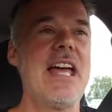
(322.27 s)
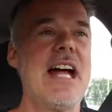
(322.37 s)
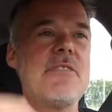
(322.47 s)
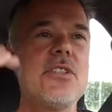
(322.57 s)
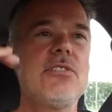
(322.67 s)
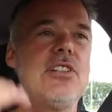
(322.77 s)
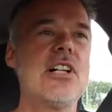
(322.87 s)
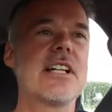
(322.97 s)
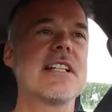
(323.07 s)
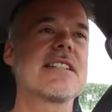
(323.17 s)
And if you
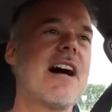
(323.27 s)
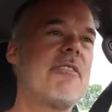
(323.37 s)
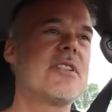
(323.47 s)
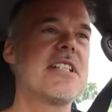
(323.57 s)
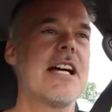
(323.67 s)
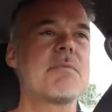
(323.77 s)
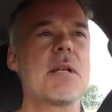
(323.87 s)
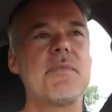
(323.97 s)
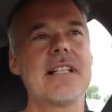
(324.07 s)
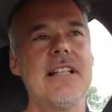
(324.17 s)
look, it's oftentimes
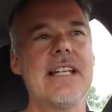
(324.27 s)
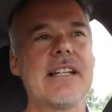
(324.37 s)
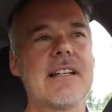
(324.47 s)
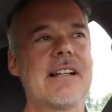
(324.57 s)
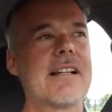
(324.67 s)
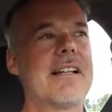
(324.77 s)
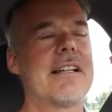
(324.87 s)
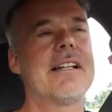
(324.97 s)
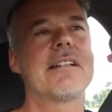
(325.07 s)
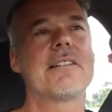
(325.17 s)
something like
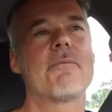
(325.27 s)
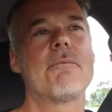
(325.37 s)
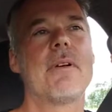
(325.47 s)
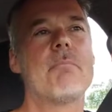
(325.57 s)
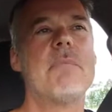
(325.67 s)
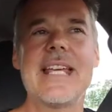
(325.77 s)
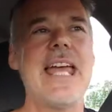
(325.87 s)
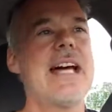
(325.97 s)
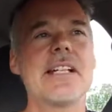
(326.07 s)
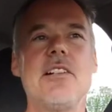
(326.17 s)
uh,
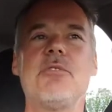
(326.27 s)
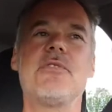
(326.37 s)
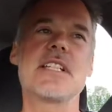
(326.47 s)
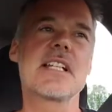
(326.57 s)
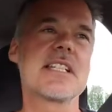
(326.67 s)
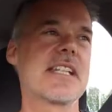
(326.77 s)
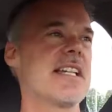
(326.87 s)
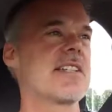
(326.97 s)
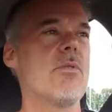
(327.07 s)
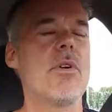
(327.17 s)
mechanical physics
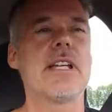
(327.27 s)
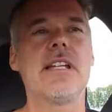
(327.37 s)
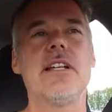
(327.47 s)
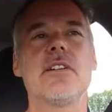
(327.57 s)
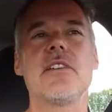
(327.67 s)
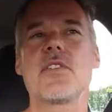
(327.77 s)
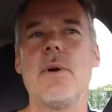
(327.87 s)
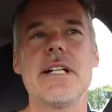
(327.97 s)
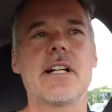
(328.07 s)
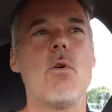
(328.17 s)
gets, you know, gives
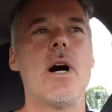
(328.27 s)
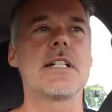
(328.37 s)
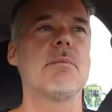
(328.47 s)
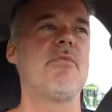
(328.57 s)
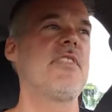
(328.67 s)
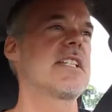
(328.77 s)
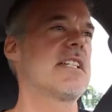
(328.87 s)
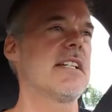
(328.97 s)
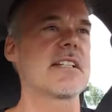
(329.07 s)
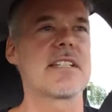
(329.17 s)
way to quantum
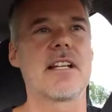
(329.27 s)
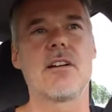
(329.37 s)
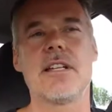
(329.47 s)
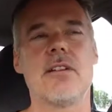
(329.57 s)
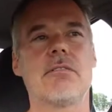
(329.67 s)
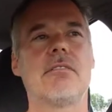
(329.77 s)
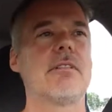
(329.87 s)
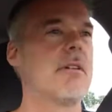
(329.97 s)
physics, you know,